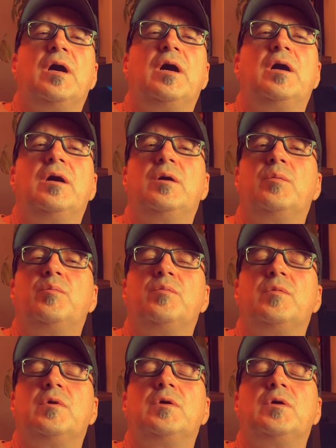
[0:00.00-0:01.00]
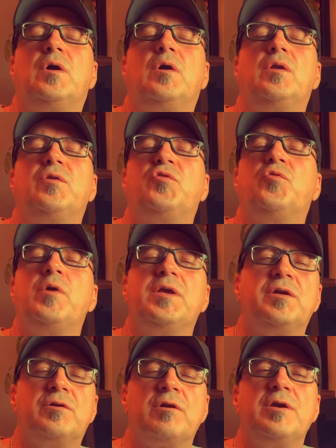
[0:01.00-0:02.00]
On
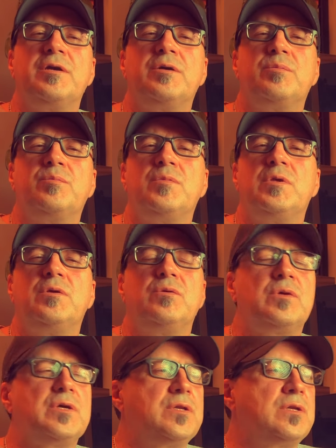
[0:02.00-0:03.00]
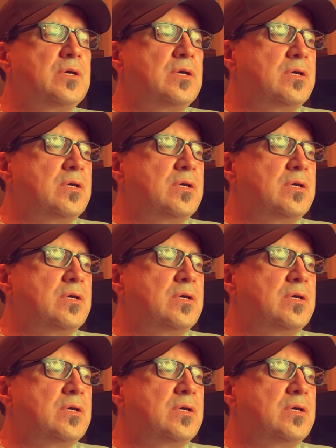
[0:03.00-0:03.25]
Twitgram, you can,